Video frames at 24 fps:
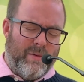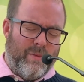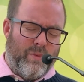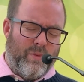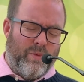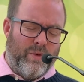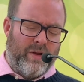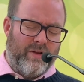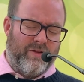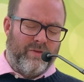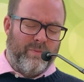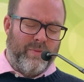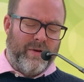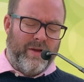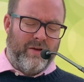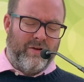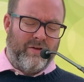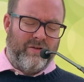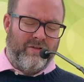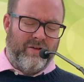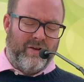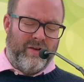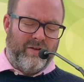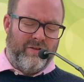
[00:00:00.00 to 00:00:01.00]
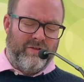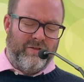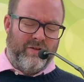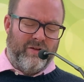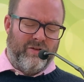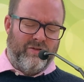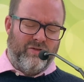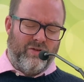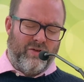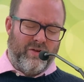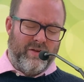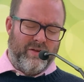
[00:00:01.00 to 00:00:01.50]
Which pierces
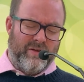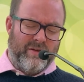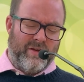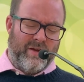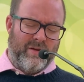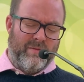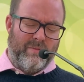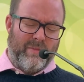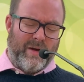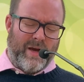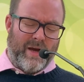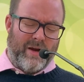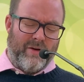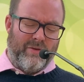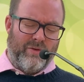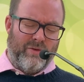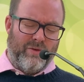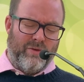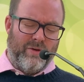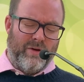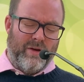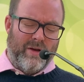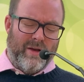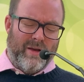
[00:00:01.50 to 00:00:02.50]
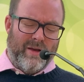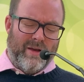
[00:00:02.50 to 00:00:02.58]
to joint and marrow,